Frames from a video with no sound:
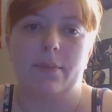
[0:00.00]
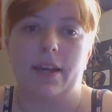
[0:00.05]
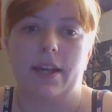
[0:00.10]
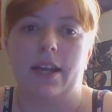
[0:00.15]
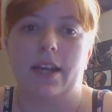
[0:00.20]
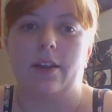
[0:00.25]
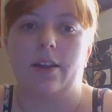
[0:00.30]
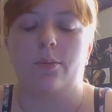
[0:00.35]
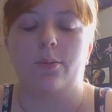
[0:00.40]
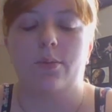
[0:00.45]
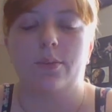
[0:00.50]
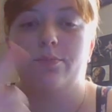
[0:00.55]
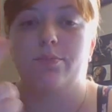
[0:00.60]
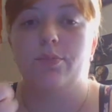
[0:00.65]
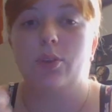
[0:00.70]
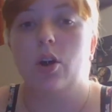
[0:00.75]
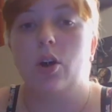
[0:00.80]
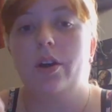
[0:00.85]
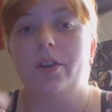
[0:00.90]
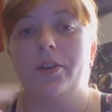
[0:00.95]
hair. It was
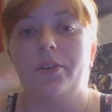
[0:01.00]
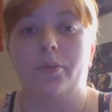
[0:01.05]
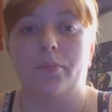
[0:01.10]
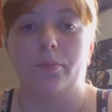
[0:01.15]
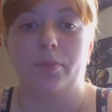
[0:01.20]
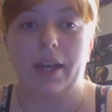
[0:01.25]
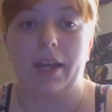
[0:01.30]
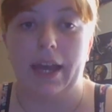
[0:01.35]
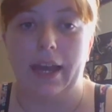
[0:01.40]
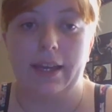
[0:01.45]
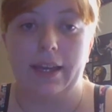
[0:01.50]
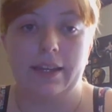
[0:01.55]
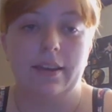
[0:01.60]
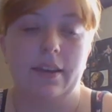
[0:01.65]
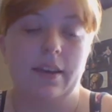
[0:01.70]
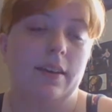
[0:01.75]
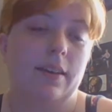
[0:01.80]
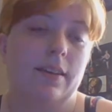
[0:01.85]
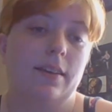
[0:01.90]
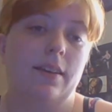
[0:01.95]
blonde or black.
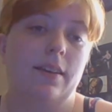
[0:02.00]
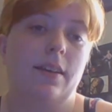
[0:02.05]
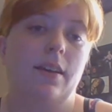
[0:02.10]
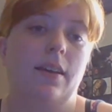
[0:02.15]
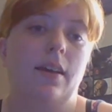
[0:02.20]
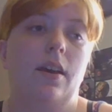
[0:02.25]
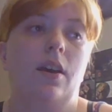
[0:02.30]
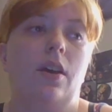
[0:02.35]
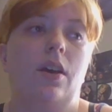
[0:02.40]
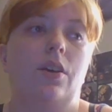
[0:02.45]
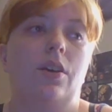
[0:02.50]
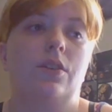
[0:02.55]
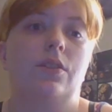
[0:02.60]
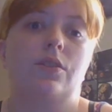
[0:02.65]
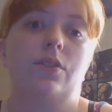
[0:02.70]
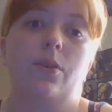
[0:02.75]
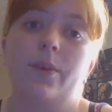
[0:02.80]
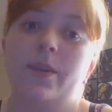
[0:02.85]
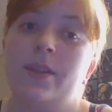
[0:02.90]
So